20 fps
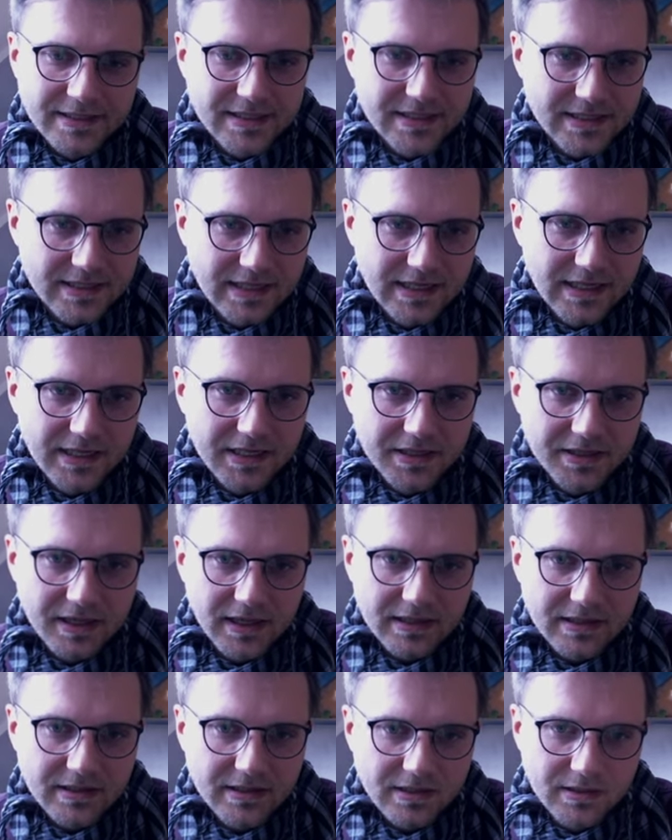see
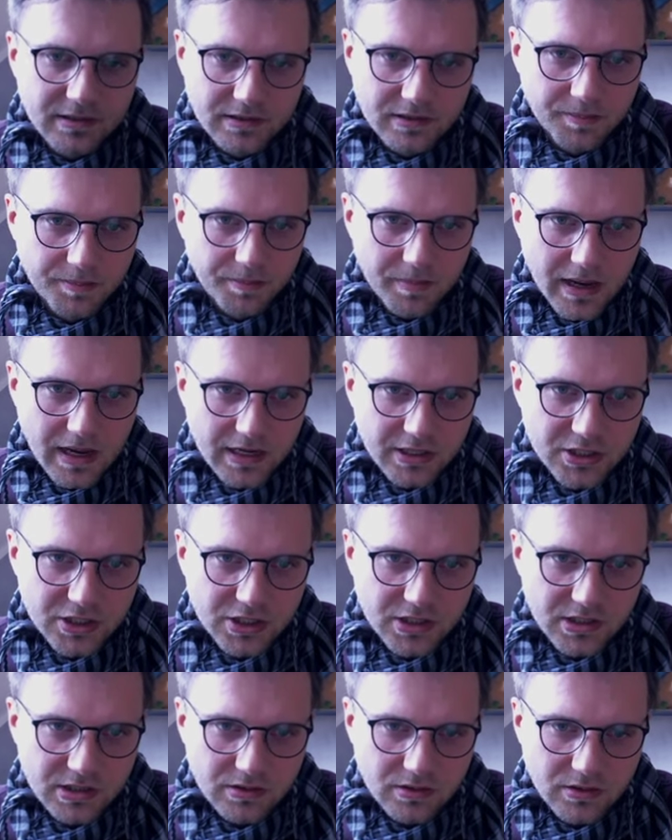that the, the mesh
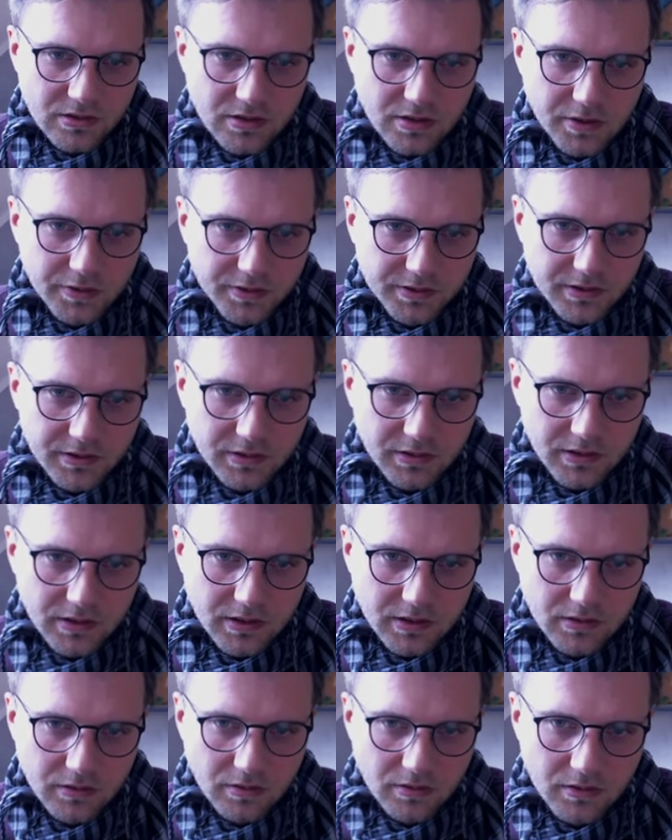
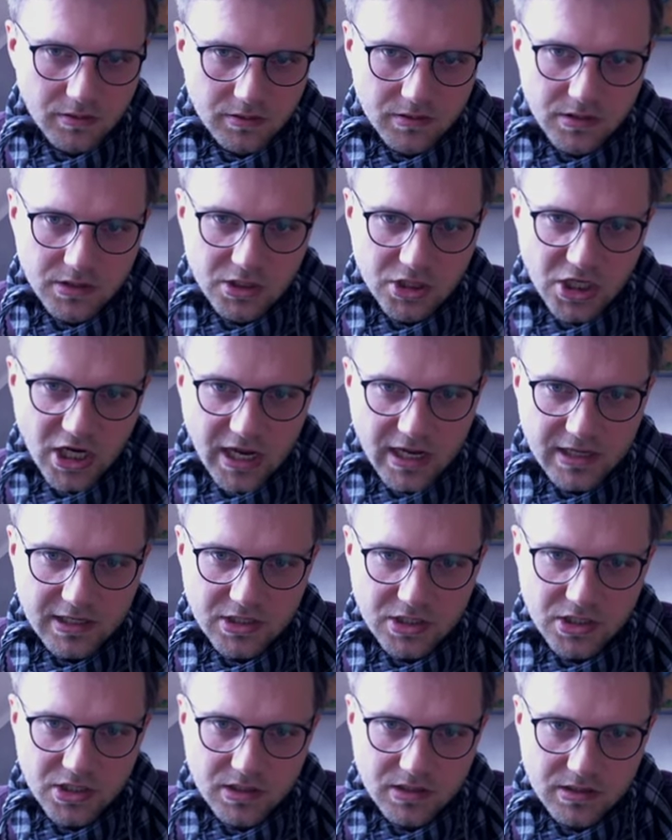totally or
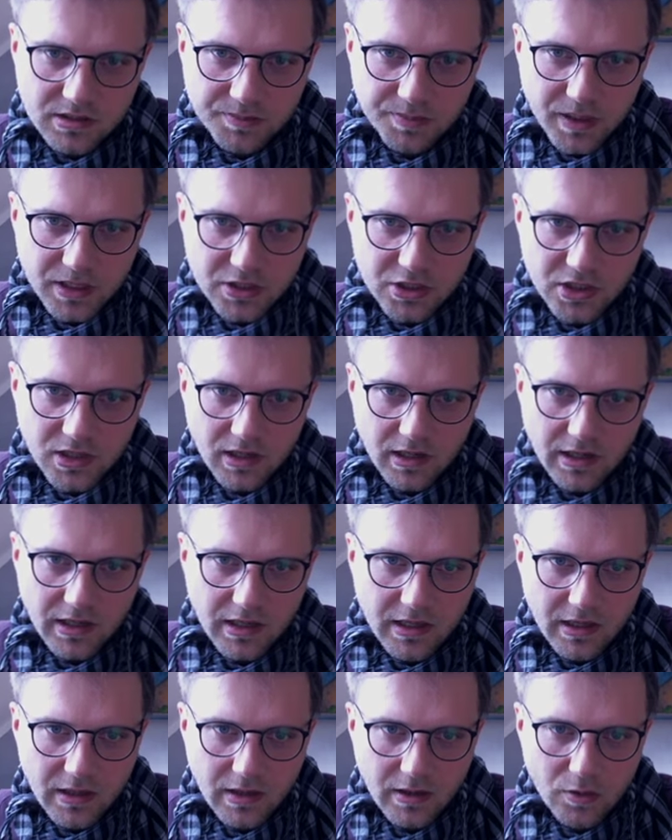changed, especially
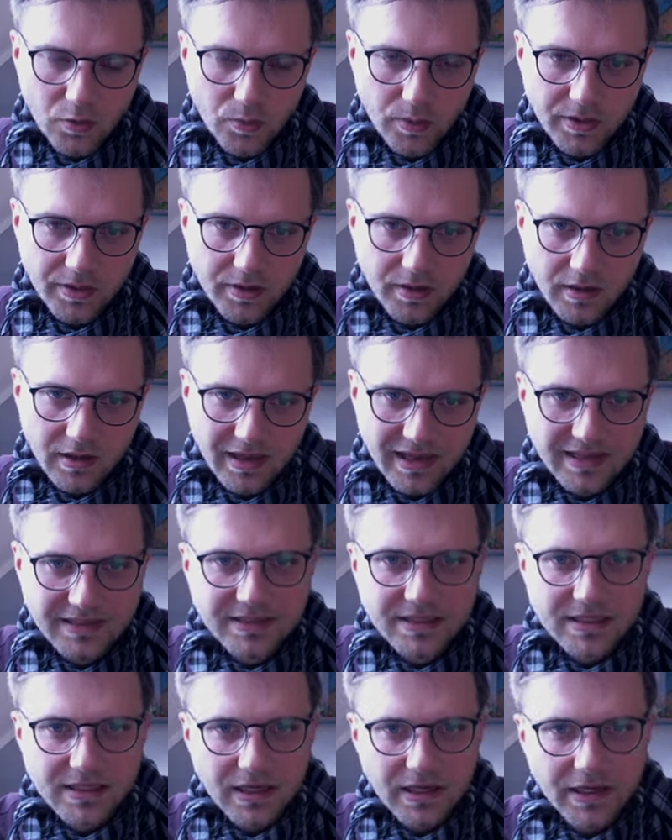here with
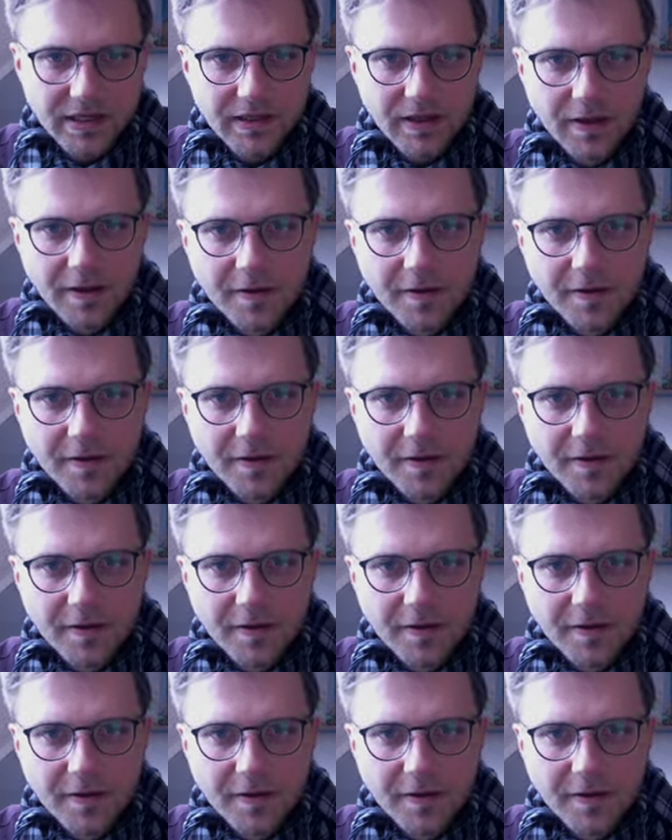inside,